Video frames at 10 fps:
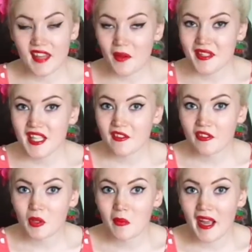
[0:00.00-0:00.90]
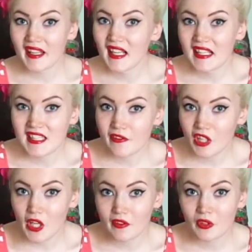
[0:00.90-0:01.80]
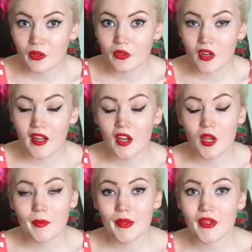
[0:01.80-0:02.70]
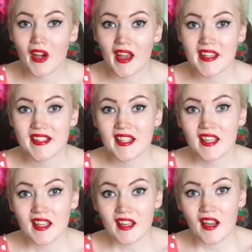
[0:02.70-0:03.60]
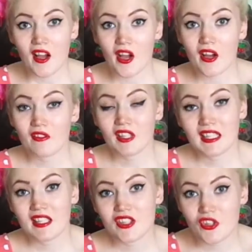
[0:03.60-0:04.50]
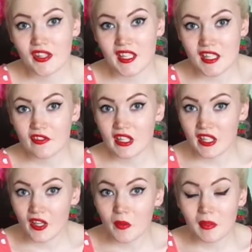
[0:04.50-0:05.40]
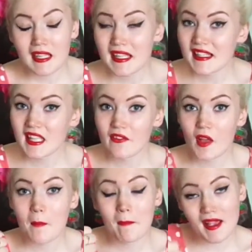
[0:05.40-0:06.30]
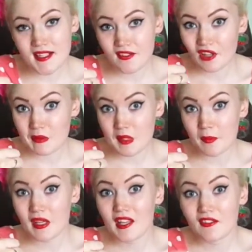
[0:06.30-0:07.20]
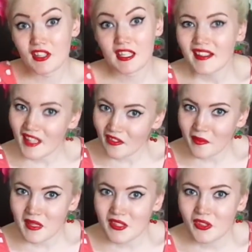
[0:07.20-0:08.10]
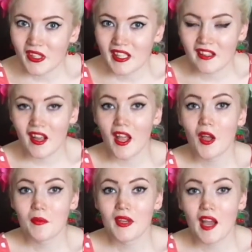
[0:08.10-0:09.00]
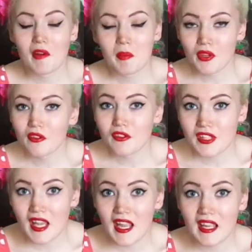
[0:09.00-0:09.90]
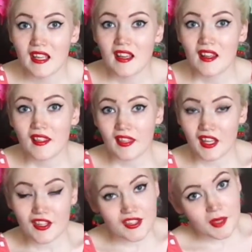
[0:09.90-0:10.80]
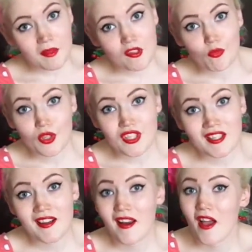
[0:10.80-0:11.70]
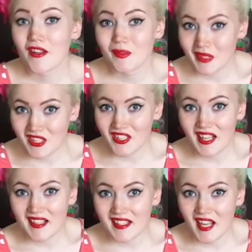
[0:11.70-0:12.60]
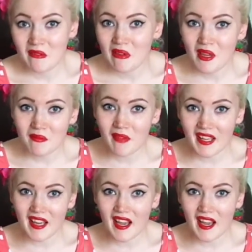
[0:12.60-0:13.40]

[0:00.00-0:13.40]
And that was it for my Collective clothing haul. I hope you guys really enjoyed this video. Please give it a massive thumbs up if you did. Enough of me talking. I hope you have a beautiful day. Thank you so much for watching, and I'll speak to you next time. Bye